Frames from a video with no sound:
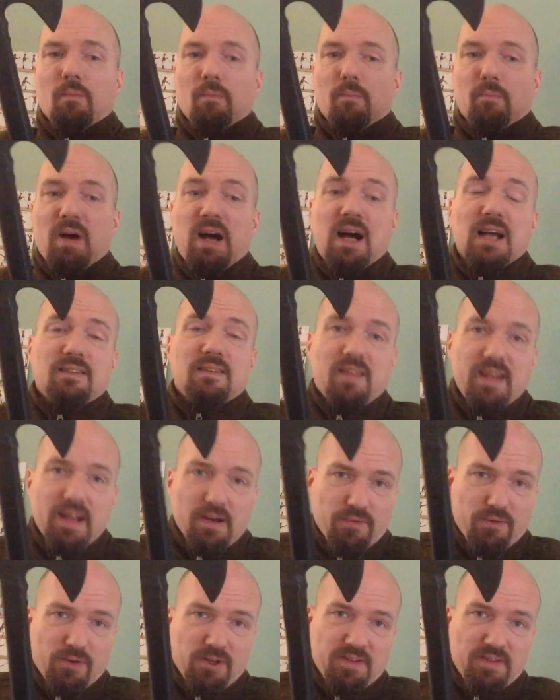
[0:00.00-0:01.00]
but
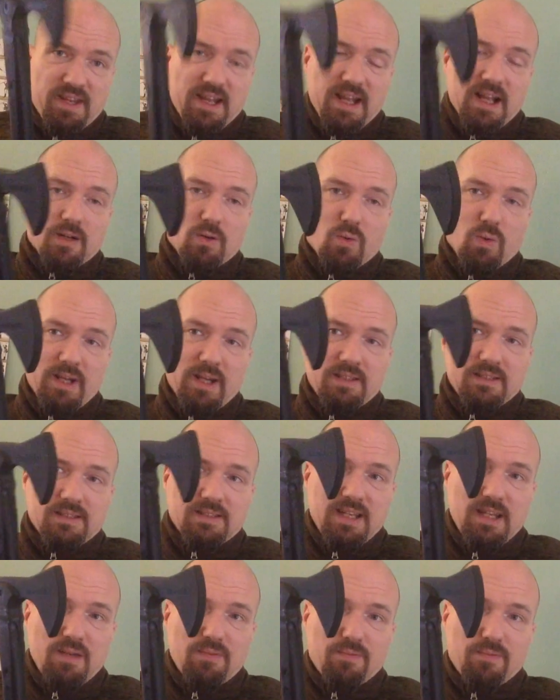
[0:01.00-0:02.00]
therefore they are quite
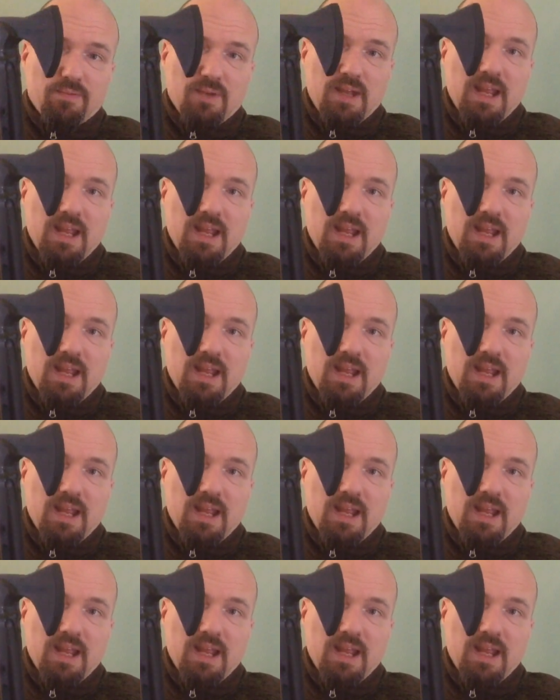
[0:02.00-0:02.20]
safe,